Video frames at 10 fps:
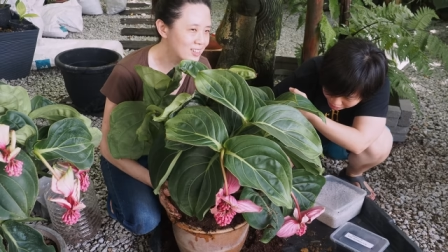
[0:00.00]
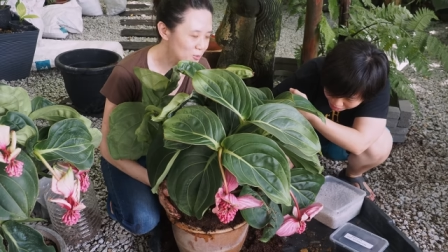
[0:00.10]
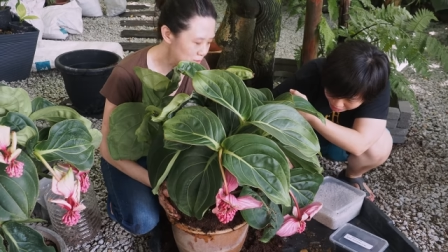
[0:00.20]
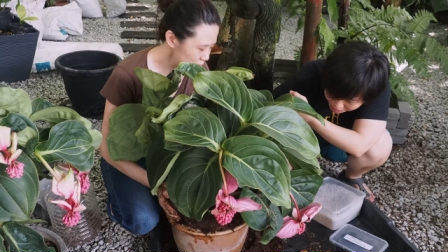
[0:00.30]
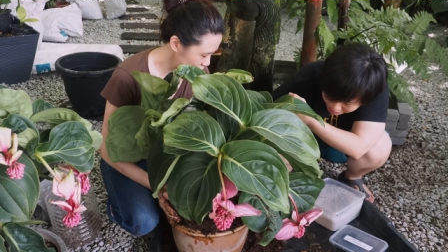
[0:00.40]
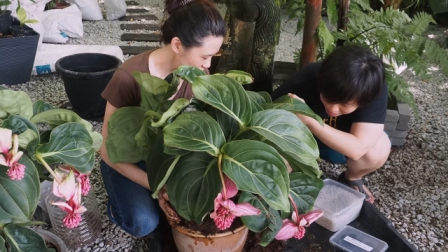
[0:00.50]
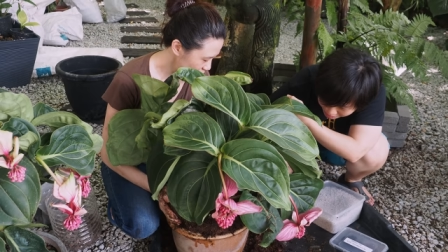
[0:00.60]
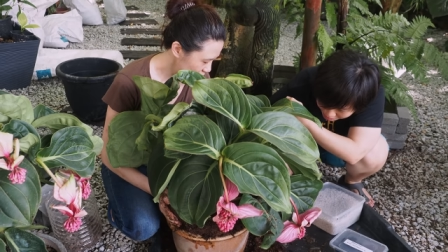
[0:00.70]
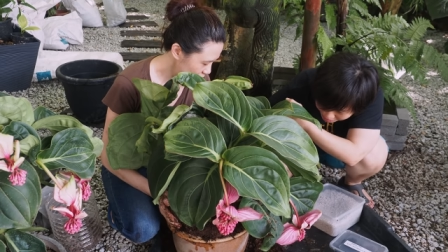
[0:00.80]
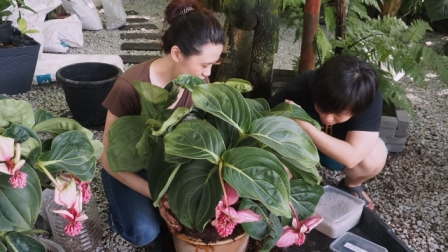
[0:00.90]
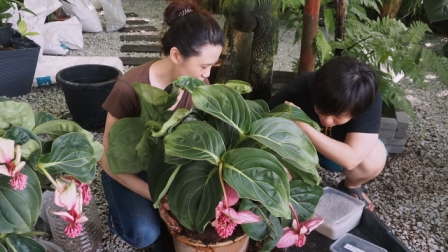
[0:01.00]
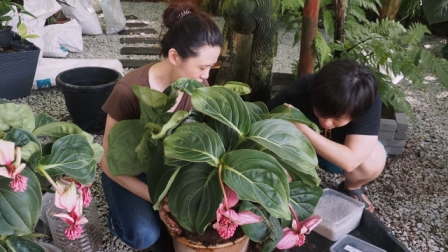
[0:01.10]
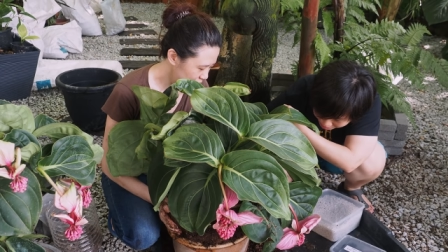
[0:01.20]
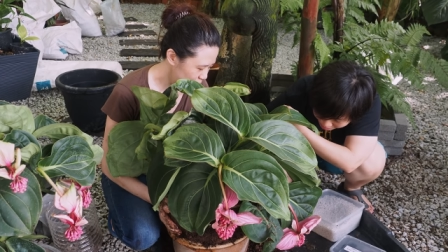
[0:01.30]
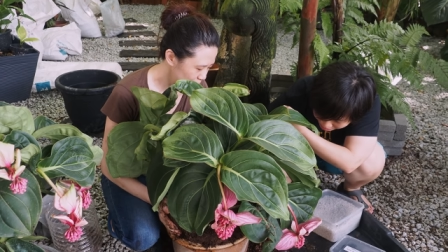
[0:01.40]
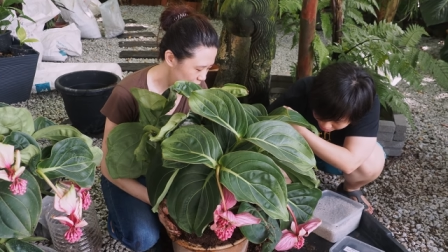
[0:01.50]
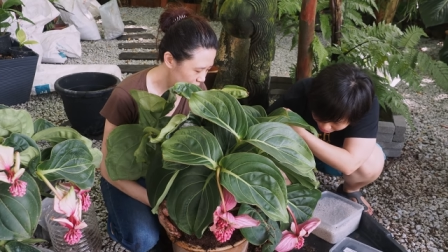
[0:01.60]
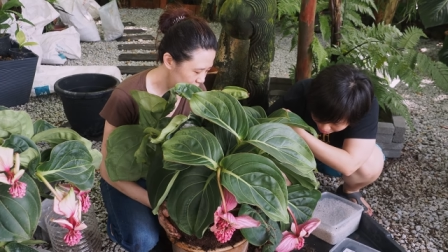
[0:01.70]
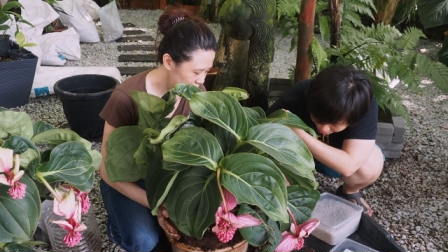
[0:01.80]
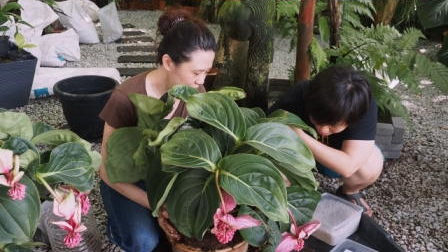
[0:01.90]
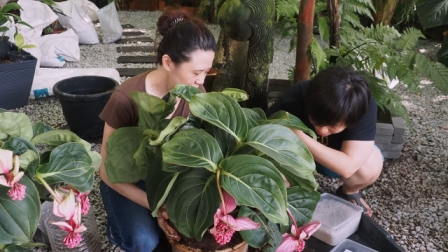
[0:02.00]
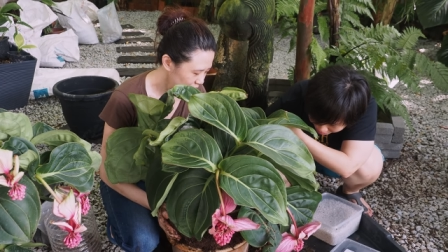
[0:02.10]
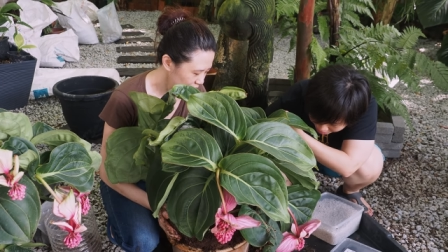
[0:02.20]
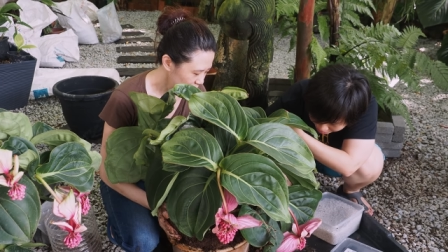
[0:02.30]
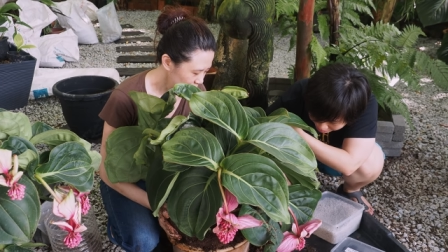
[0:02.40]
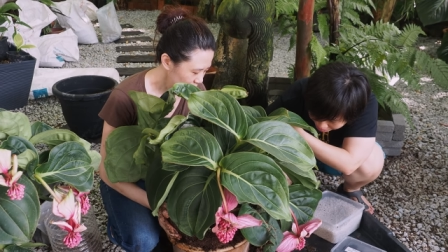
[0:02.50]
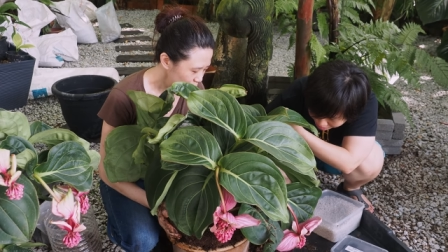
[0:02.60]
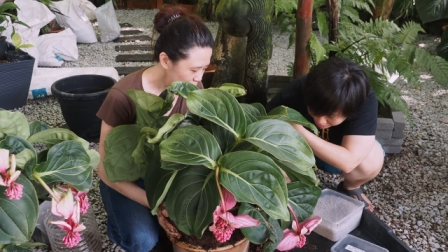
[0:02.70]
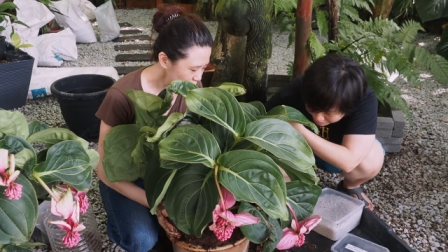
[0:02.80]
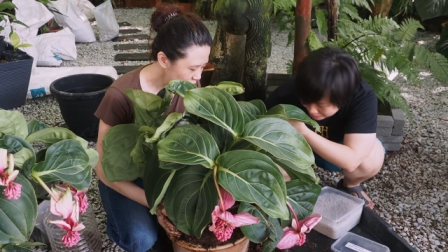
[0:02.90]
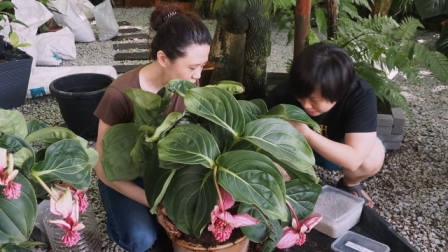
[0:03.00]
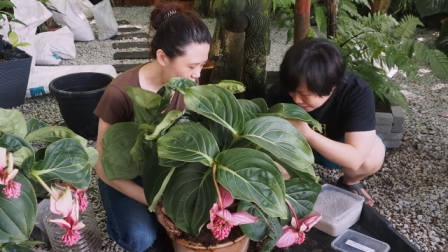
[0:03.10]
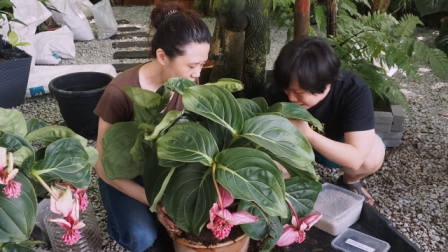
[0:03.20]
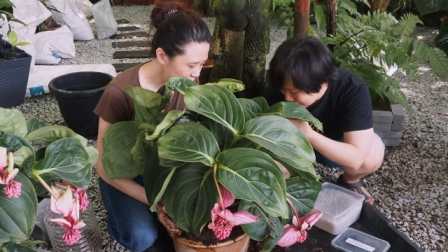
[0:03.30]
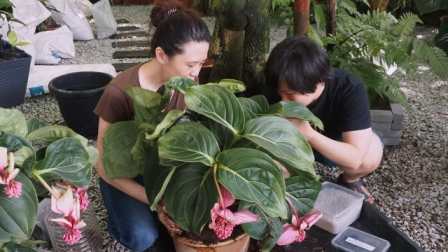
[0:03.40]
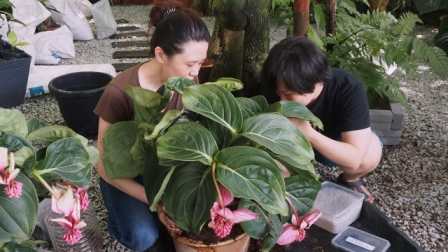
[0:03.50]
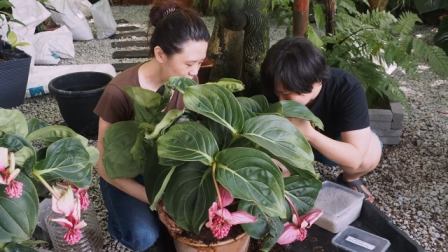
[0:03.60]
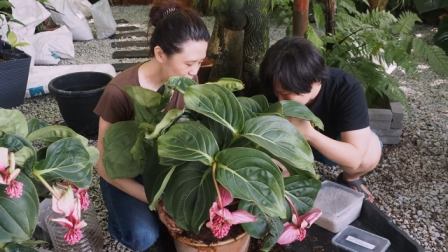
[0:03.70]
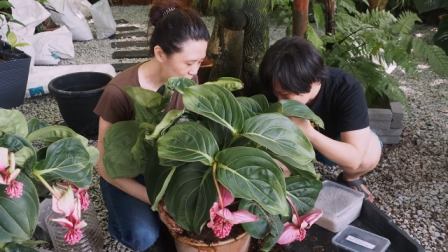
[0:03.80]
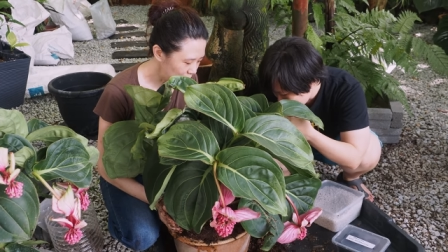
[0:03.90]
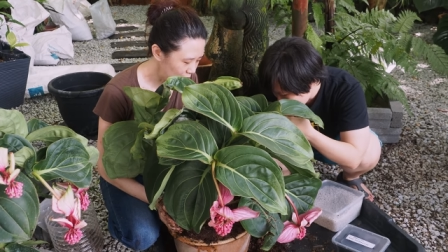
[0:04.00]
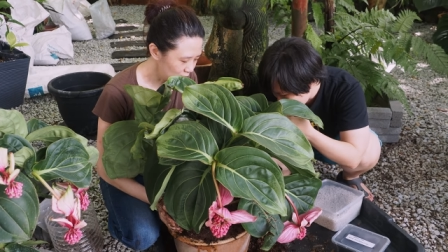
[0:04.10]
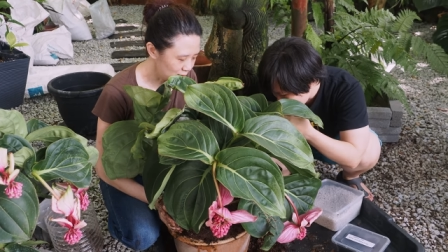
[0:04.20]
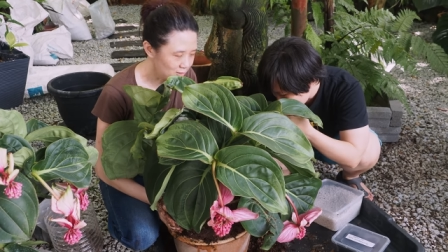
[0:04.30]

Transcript: Yeah, we try find a bigger pot. I feel sorry for the plant.